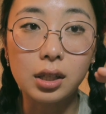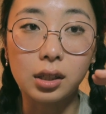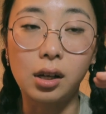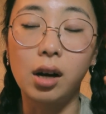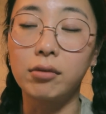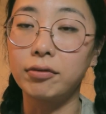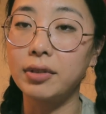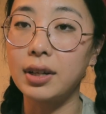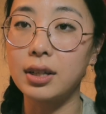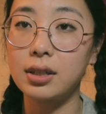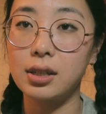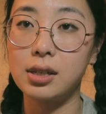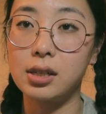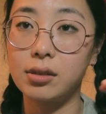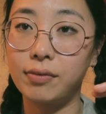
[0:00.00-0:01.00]
the
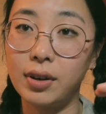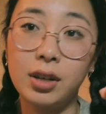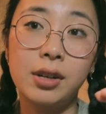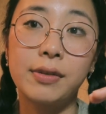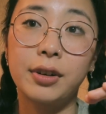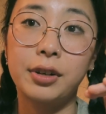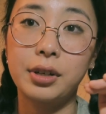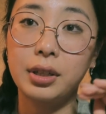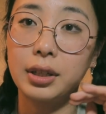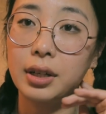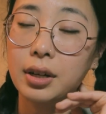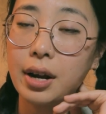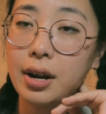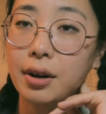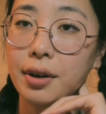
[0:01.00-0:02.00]
conflict is very, very
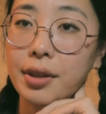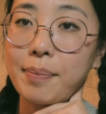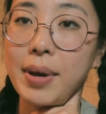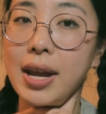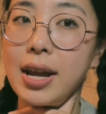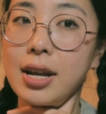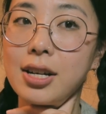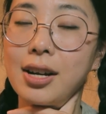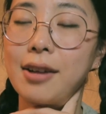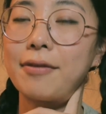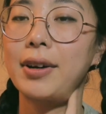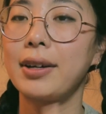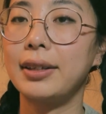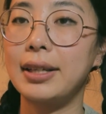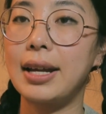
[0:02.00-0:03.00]
clear and on the page, and I
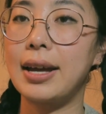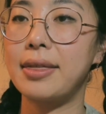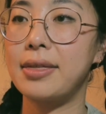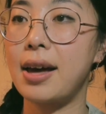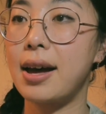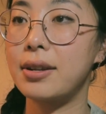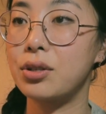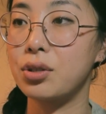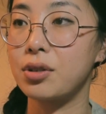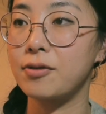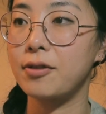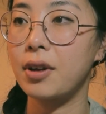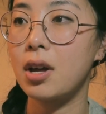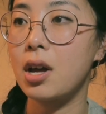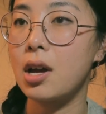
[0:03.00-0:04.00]
finally hit that sort
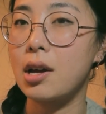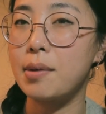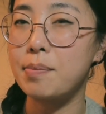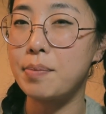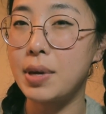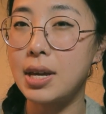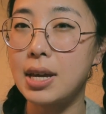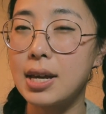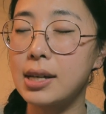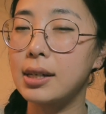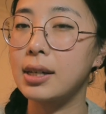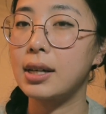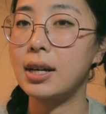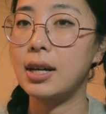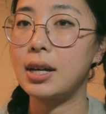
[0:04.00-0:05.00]
of
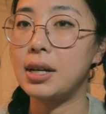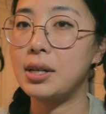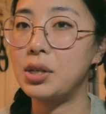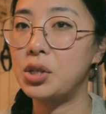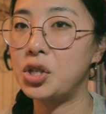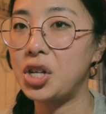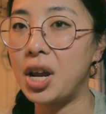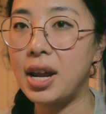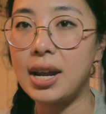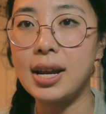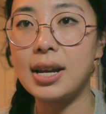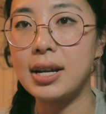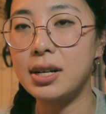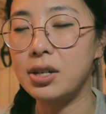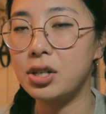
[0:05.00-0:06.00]
big
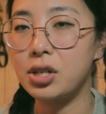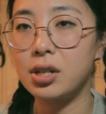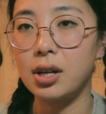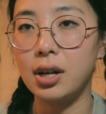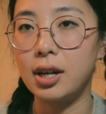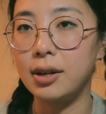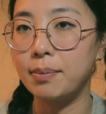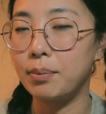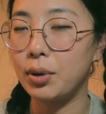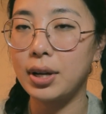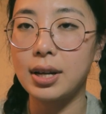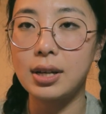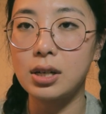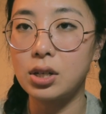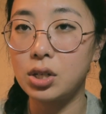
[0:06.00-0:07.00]
change,
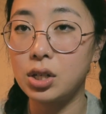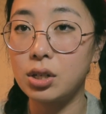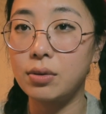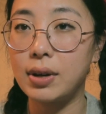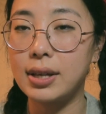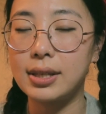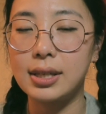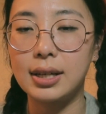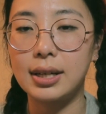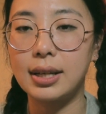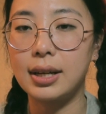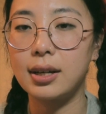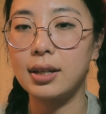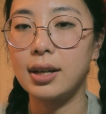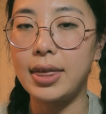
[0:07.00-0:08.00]
break into 2 incident